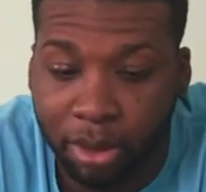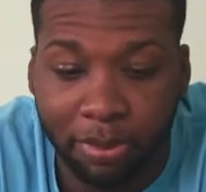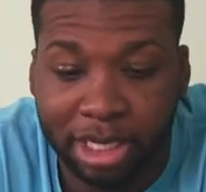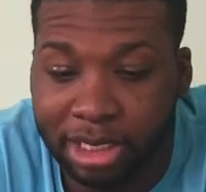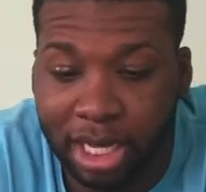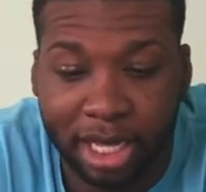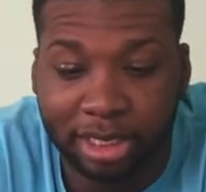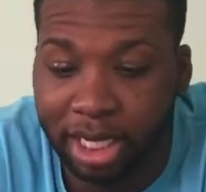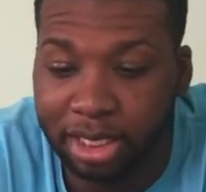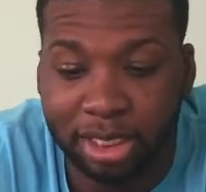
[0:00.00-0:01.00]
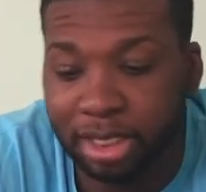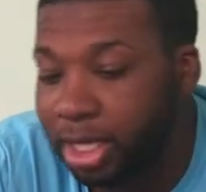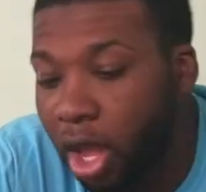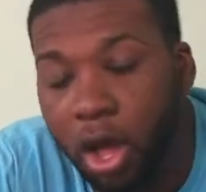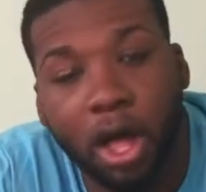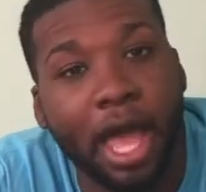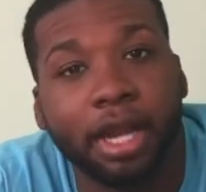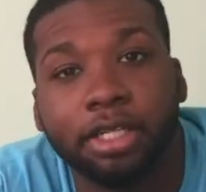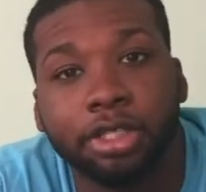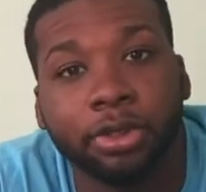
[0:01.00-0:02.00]
B T S, ATEEZ, they all
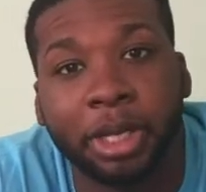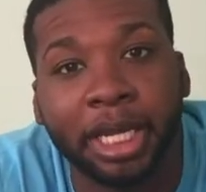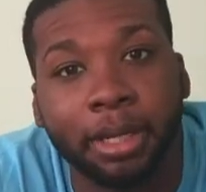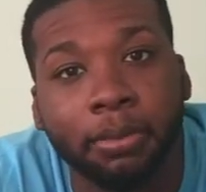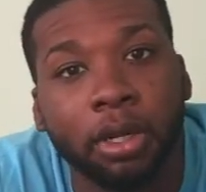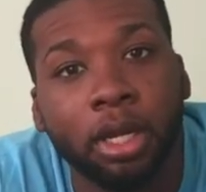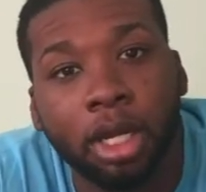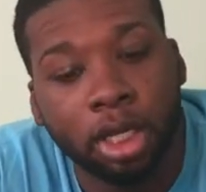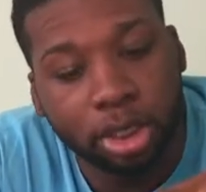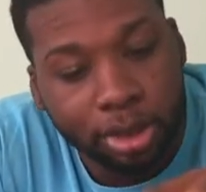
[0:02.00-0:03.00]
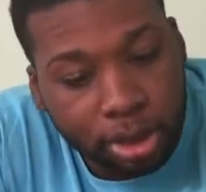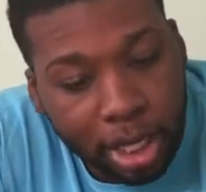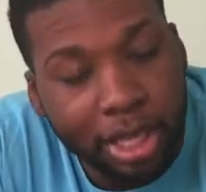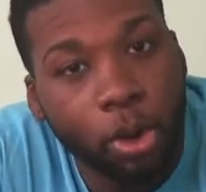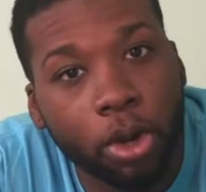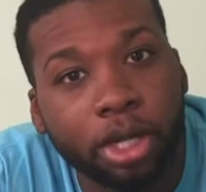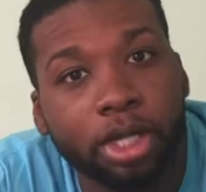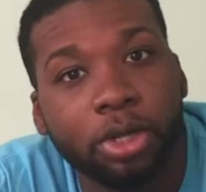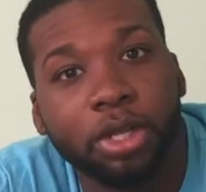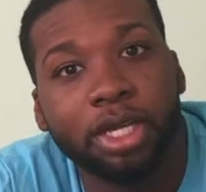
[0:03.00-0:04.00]
had a dream that they wanted to
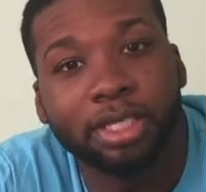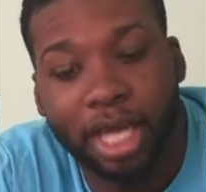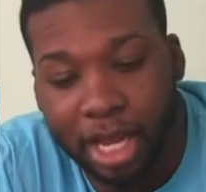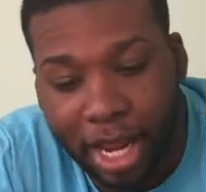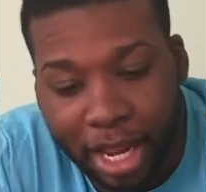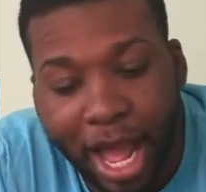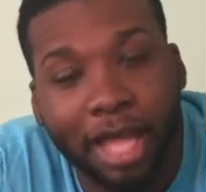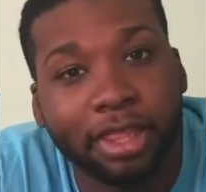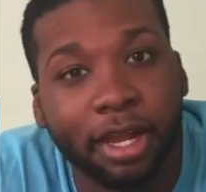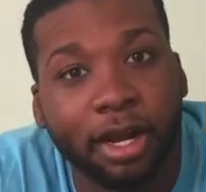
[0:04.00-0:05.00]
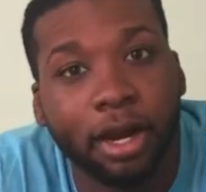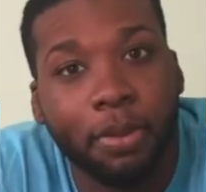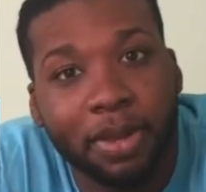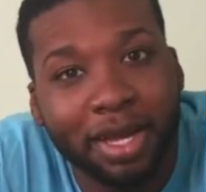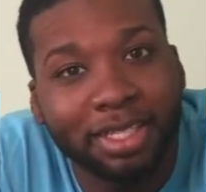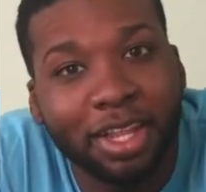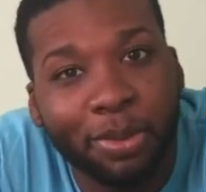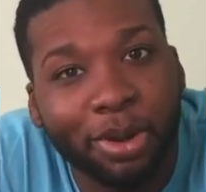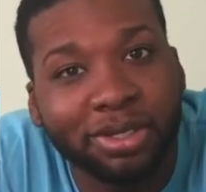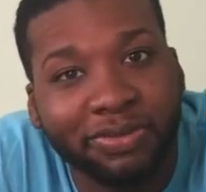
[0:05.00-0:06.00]
do this, and they got there because of their
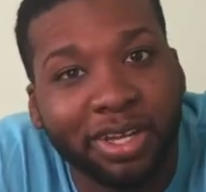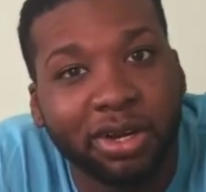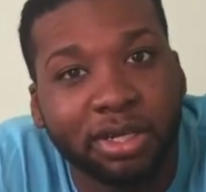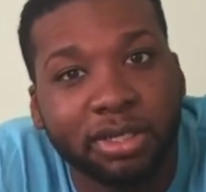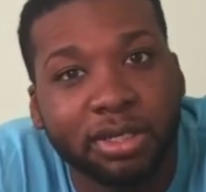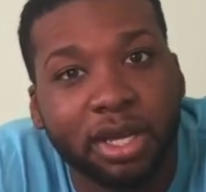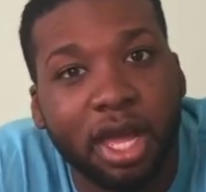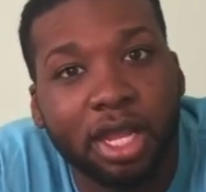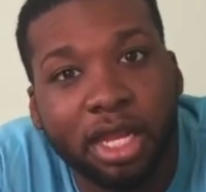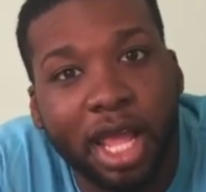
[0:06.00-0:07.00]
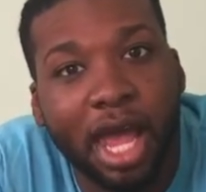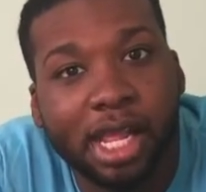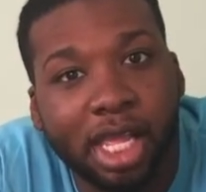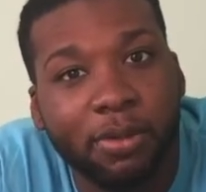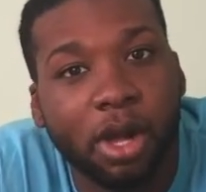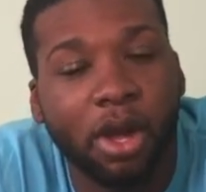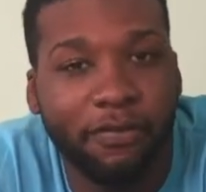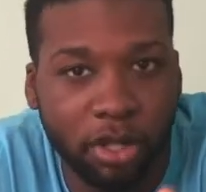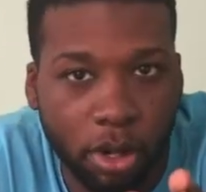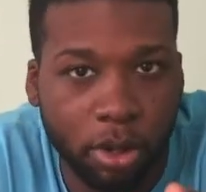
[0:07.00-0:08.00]
perseverance. You gotta keep going.
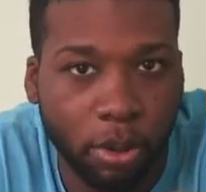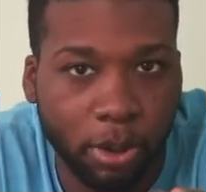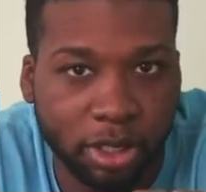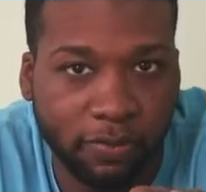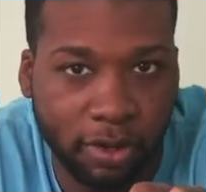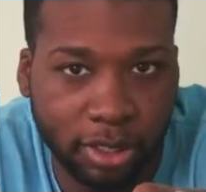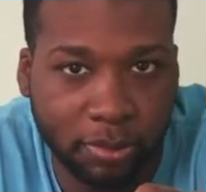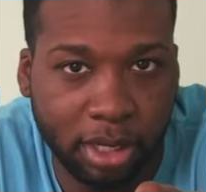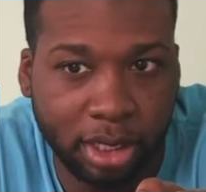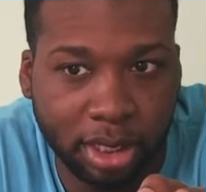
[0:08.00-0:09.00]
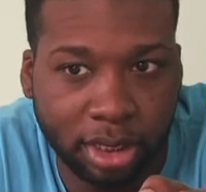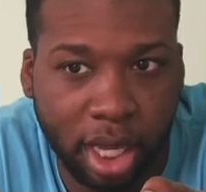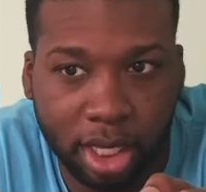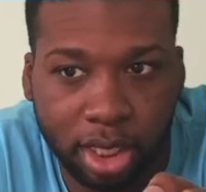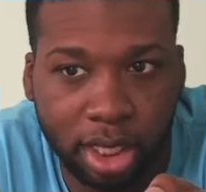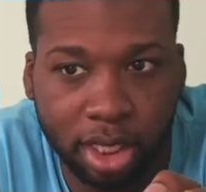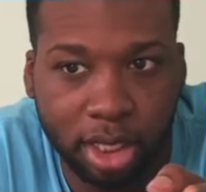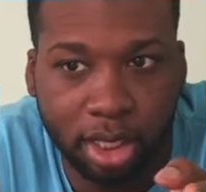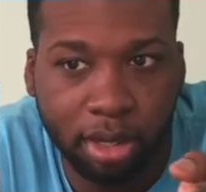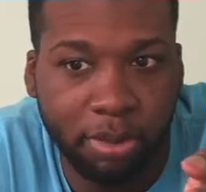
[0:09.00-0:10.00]
If you don't know what perseverance means, it's like the,
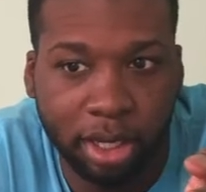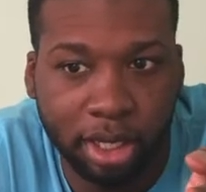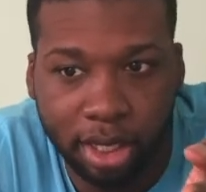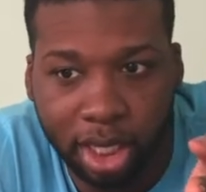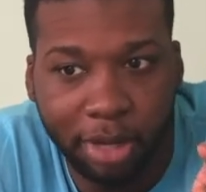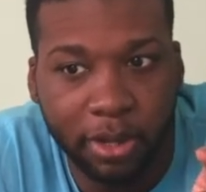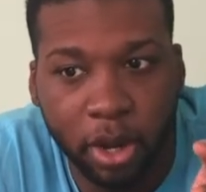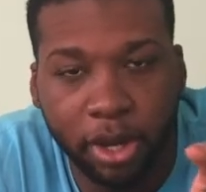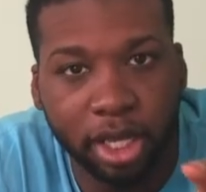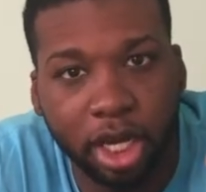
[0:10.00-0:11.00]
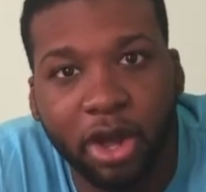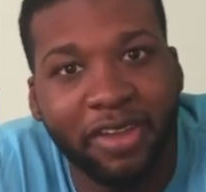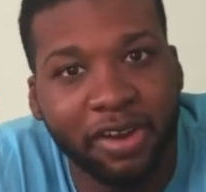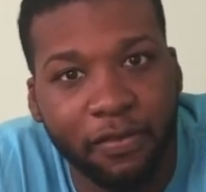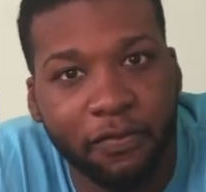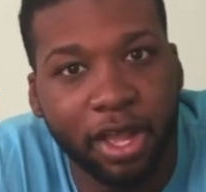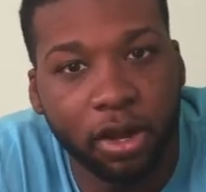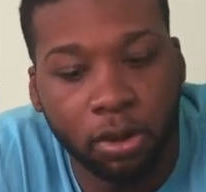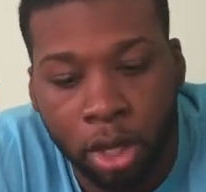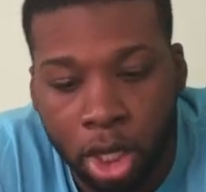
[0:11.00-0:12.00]
the ability to keep going. You know, even if you
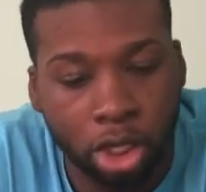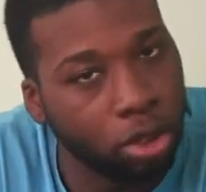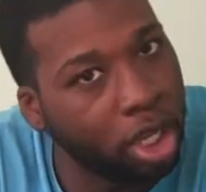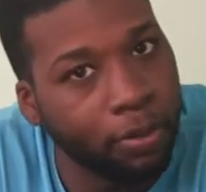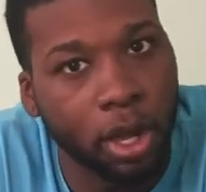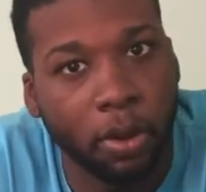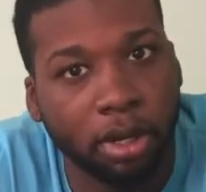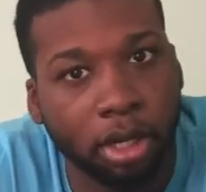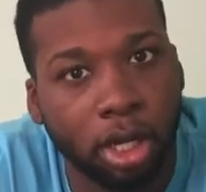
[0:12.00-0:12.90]
fail, you keep going.